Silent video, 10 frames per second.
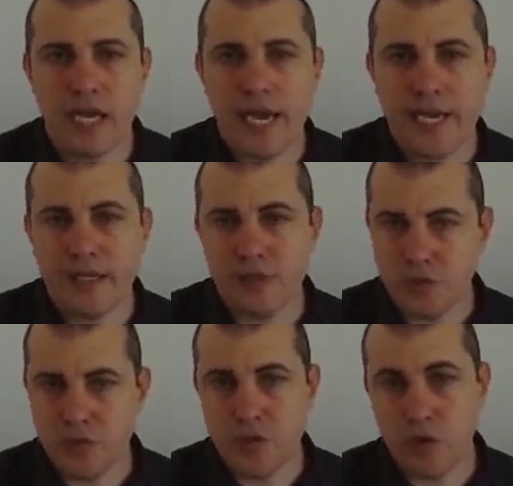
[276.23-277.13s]

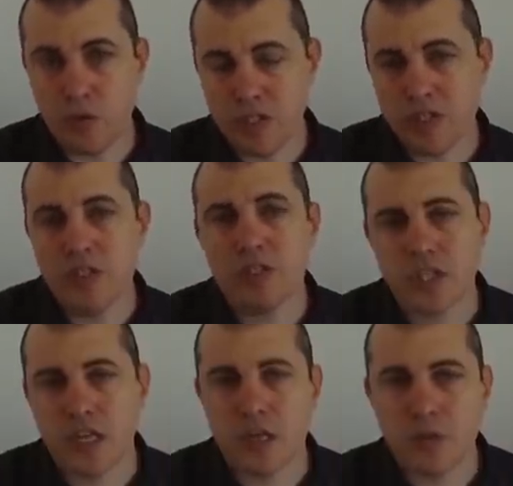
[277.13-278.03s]
And you know we see these
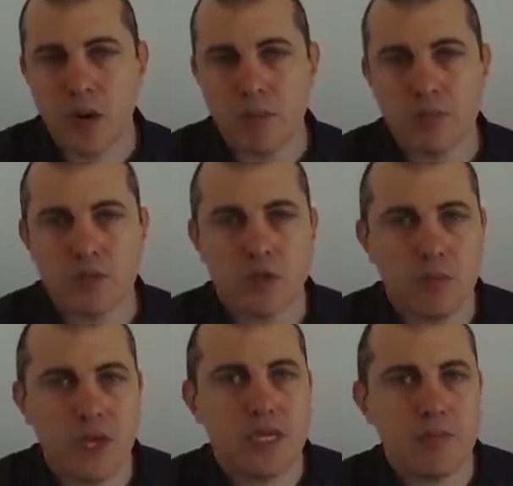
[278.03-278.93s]
scaling problems
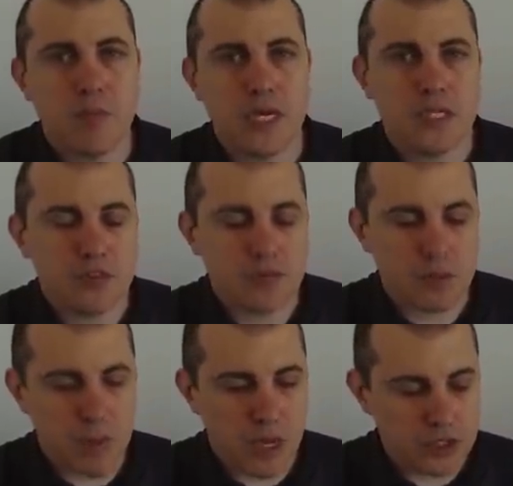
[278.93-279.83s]
on many, many
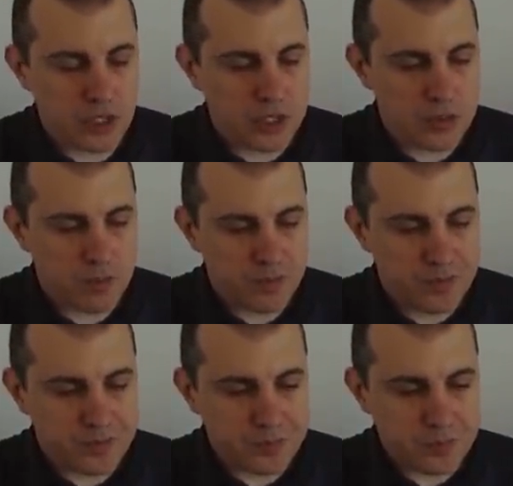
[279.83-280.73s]
different blockchains.
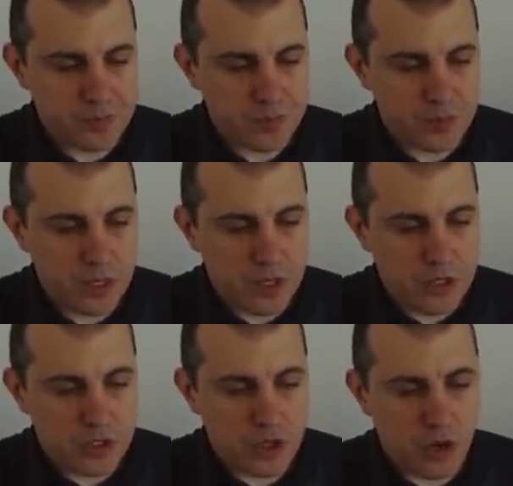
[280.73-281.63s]

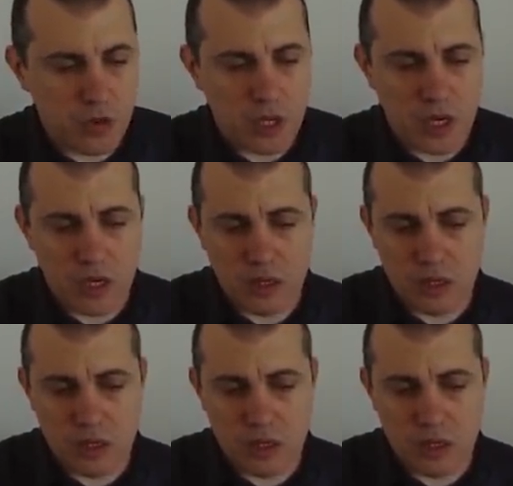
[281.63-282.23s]
So